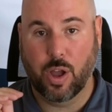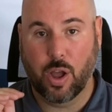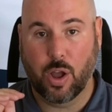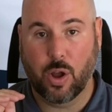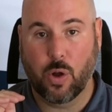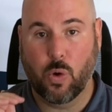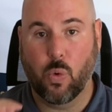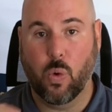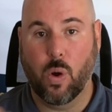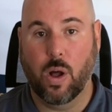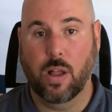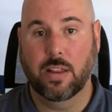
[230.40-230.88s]

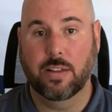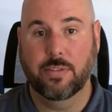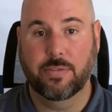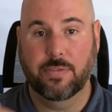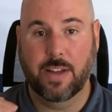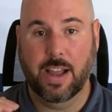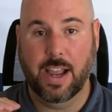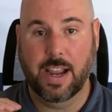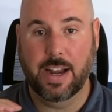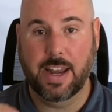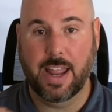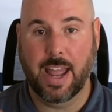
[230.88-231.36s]

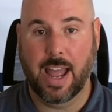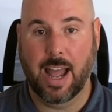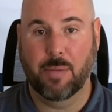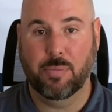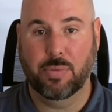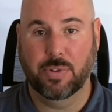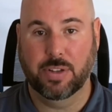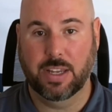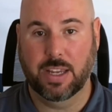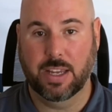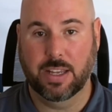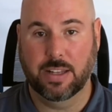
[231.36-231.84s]
qualified
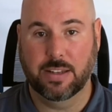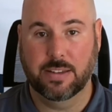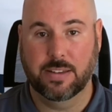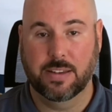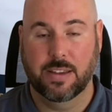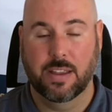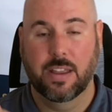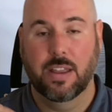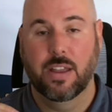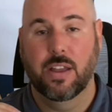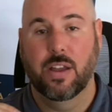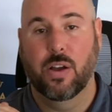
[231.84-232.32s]
applicant
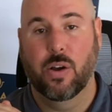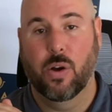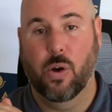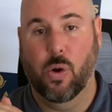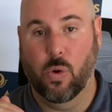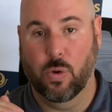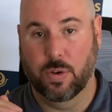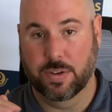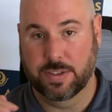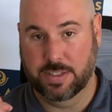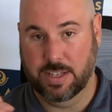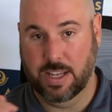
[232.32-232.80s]

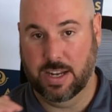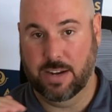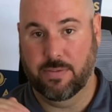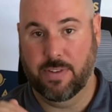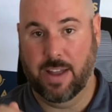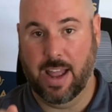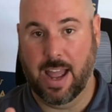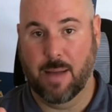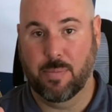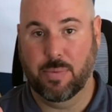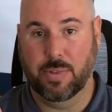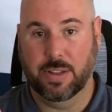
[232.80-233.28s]
or set of
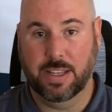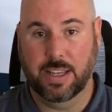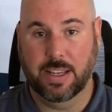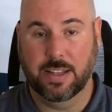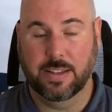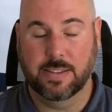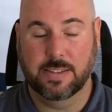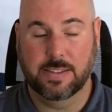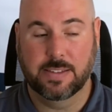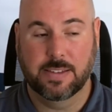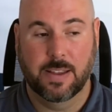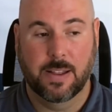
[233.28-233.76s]

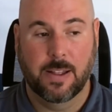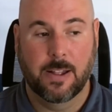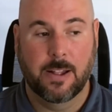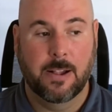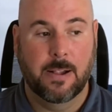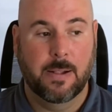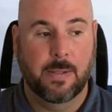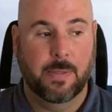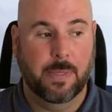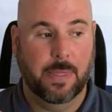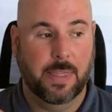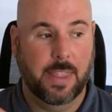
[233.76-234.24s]
applicants
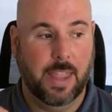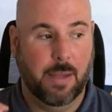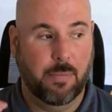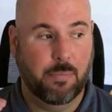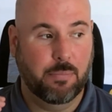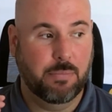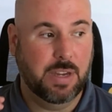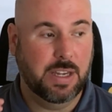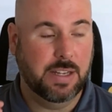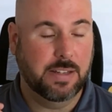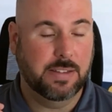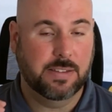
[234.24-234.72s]
that
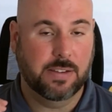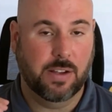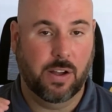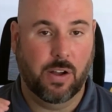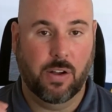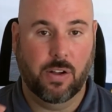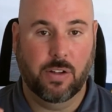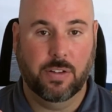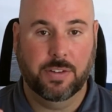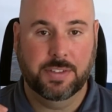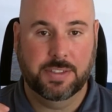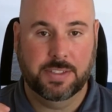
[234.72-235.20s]
meets
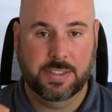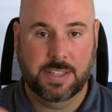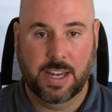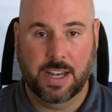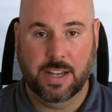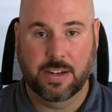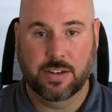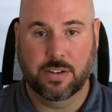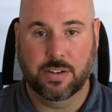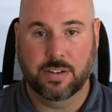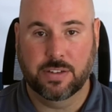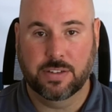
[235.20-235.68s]
all
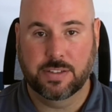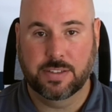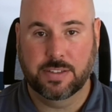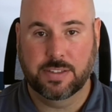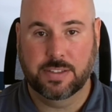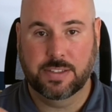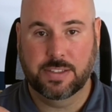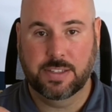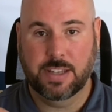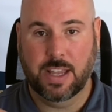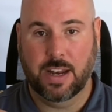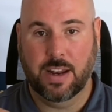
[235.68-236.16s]
standards
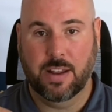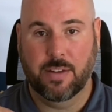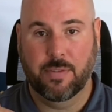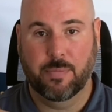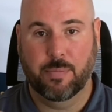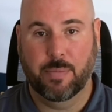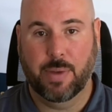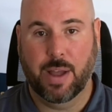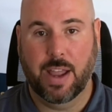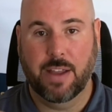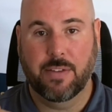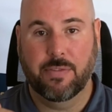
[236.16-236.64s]
set
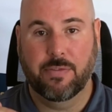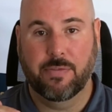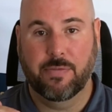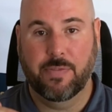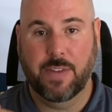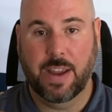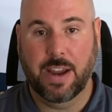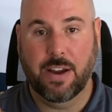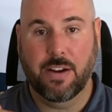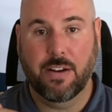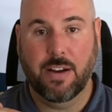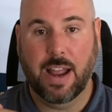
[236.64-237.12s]
by
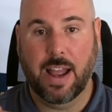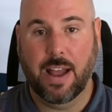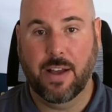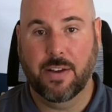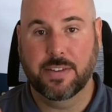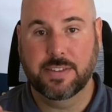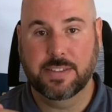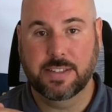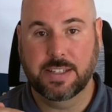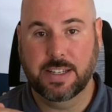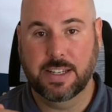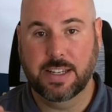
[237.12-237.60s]
fair
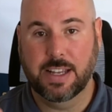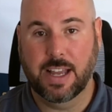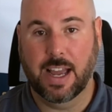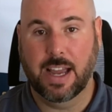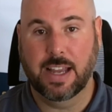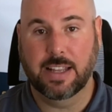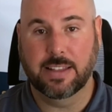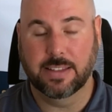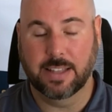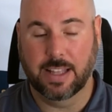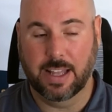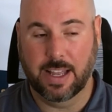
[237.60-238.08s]
housing
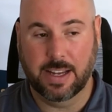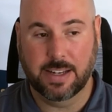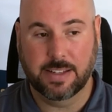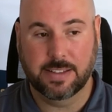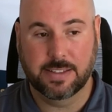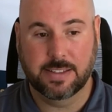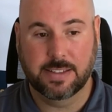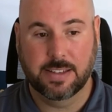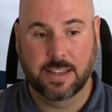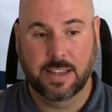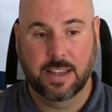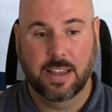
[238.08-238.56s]

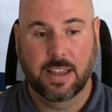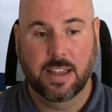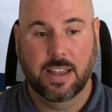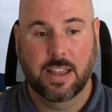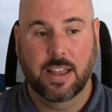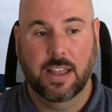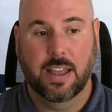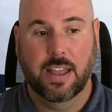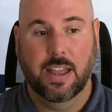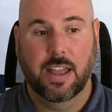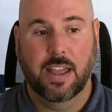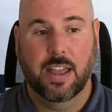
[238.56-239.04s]
guidelines
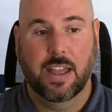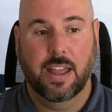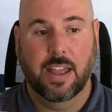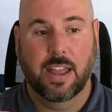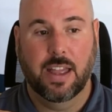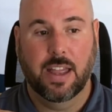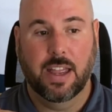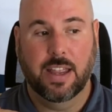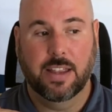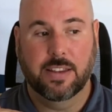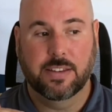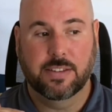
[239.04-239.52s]

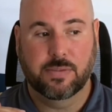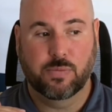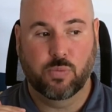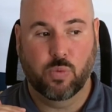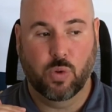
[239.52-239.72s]
is